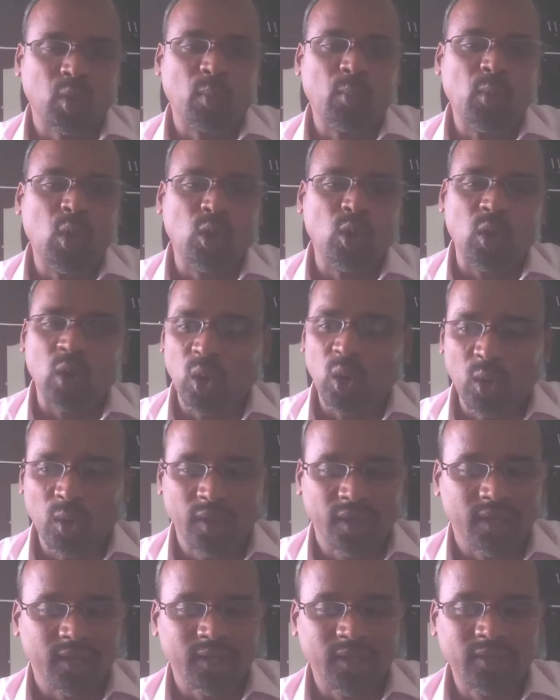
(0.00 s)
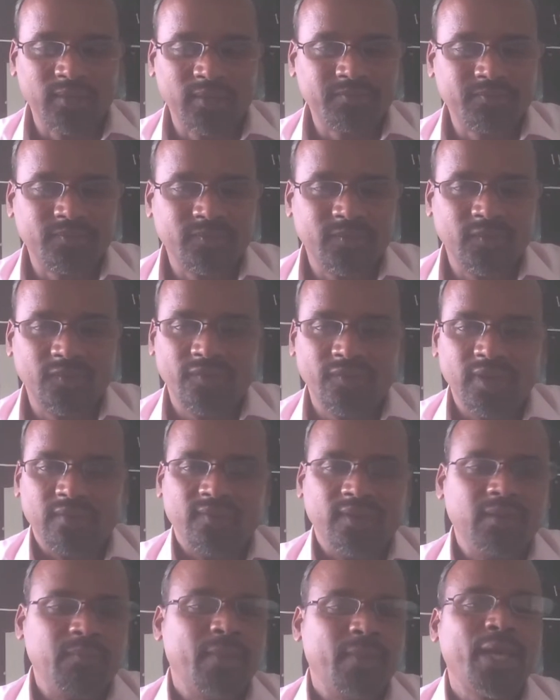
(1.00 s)
promo code
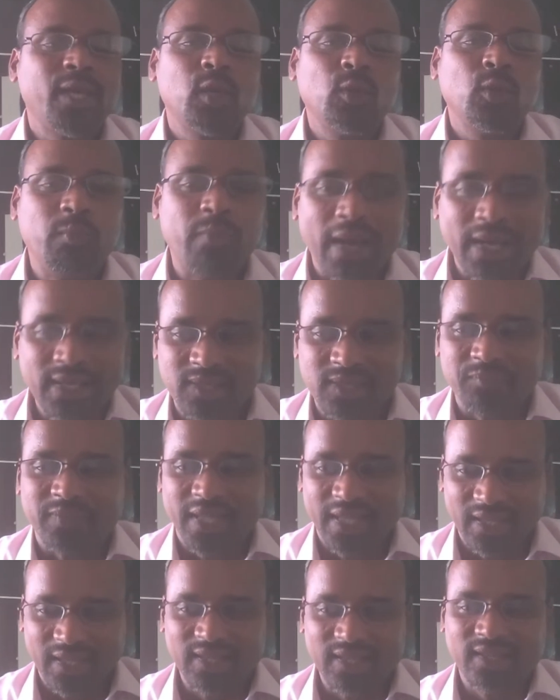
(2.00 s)
will make you buy something.